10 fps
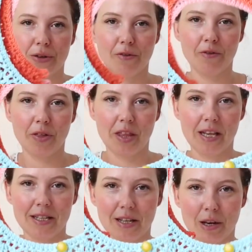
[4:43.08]
of
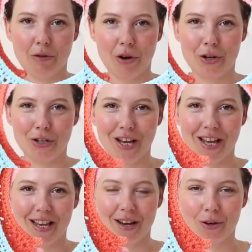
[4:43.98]
these
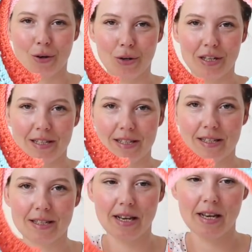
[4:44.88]
crochet
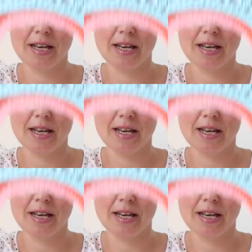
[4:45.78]
collars.